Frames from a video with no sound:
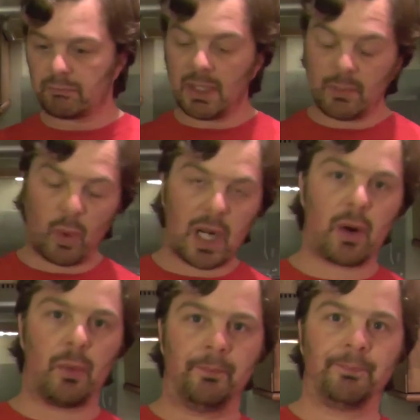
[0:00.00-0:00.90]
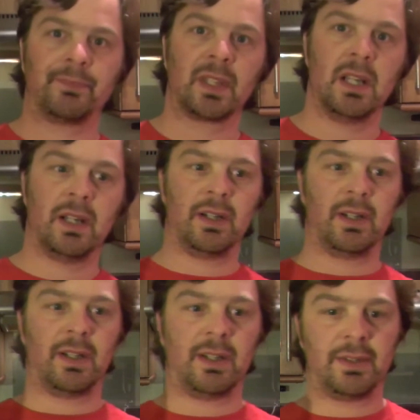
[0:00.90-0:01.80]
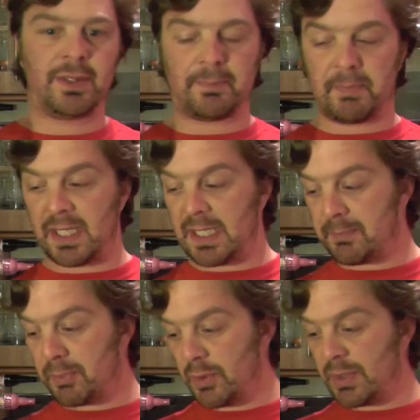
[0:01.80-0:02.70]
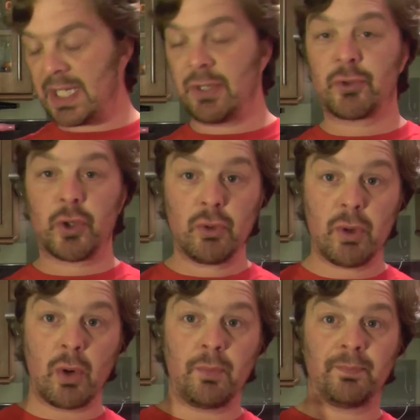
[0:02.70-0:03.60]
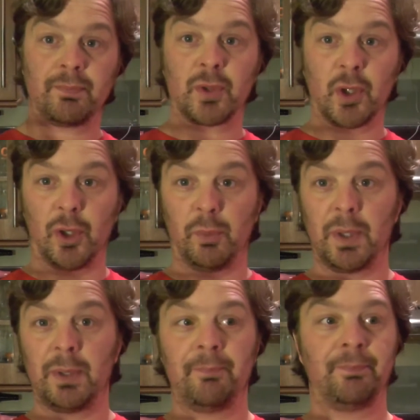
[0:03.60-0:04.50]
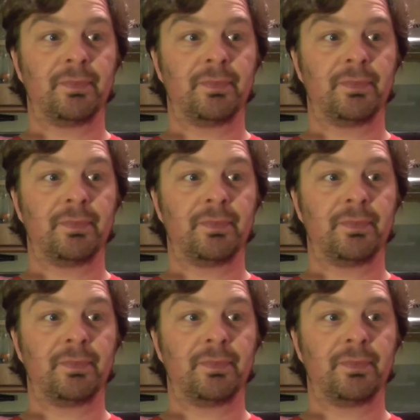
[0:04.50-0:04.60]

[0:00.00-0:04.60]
And wow, this beer is brewed in Truro, Cornwall,